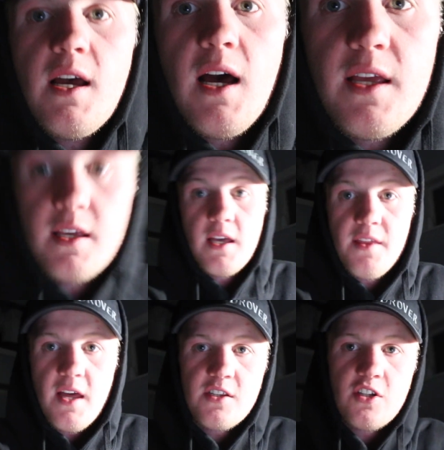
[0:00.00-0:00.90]
Yeah,
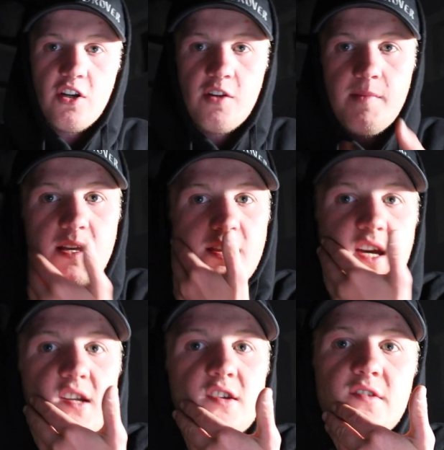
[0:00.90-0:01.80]
that is going to be
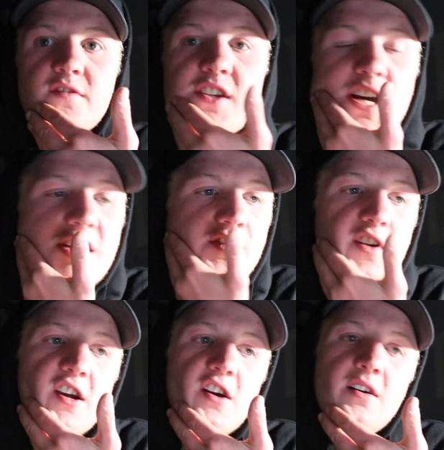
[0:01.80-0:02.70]
the end of today's
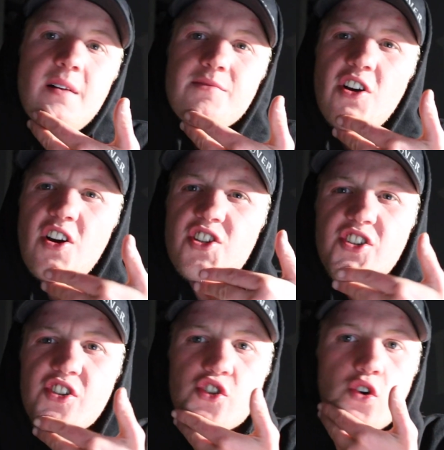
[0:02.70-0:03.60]
video. I'm sorry it's
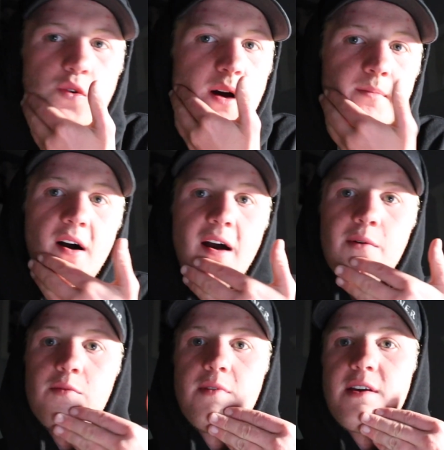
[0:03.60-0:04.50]
just a short one, but I
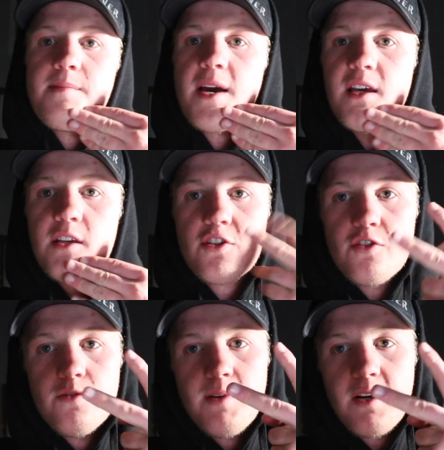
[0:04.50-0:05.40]
will be making
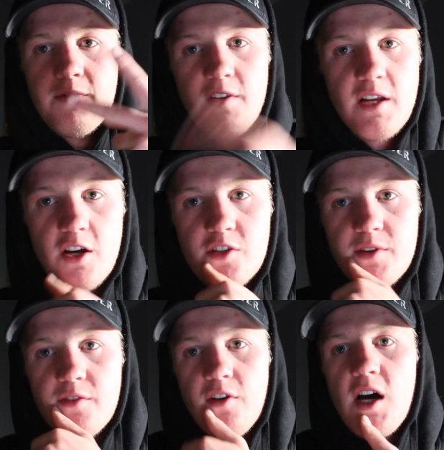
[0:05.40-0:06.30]
two big videos
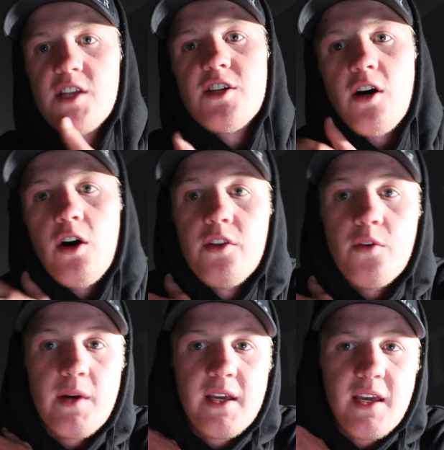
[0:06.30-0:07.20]
with the rides on
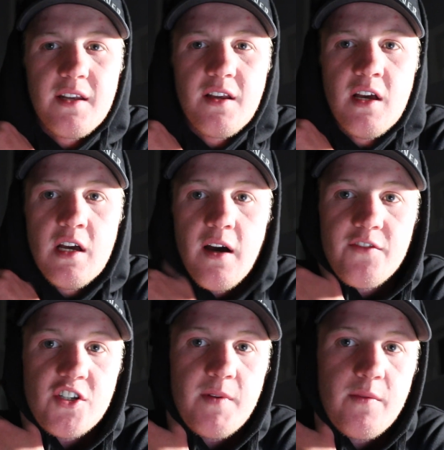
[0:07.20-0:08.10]
the weekend.
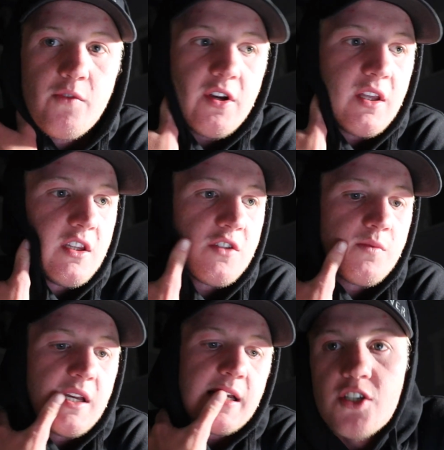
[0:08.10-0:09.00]
I've just been working this
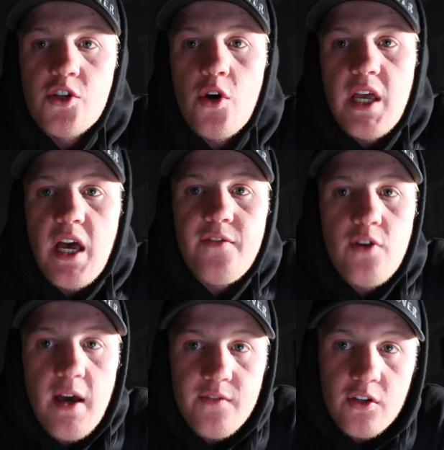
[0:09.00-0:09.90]
week. So yeah, if
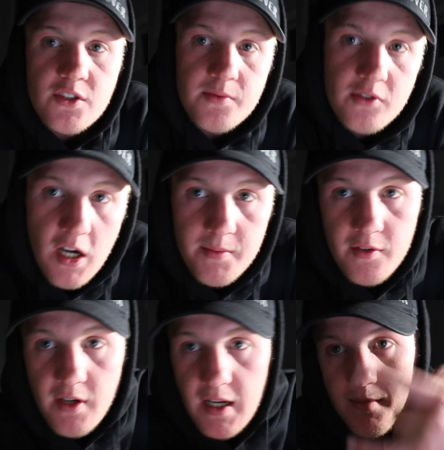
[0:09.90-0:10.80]
you have not subscribed
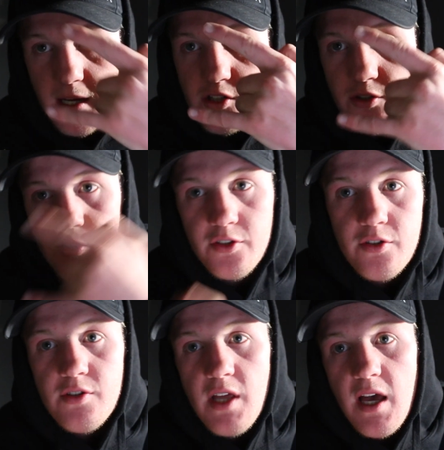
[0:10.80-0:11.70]
already, make sure you
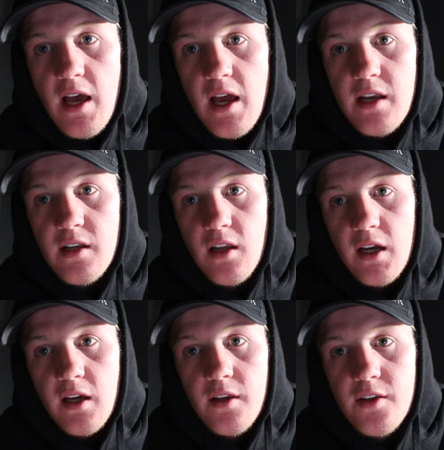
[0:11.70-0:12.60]
do that and
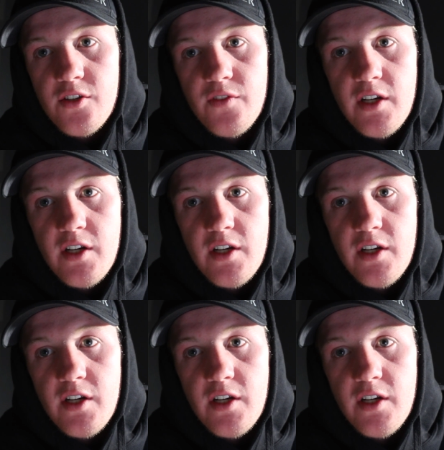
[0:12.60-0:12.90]
like this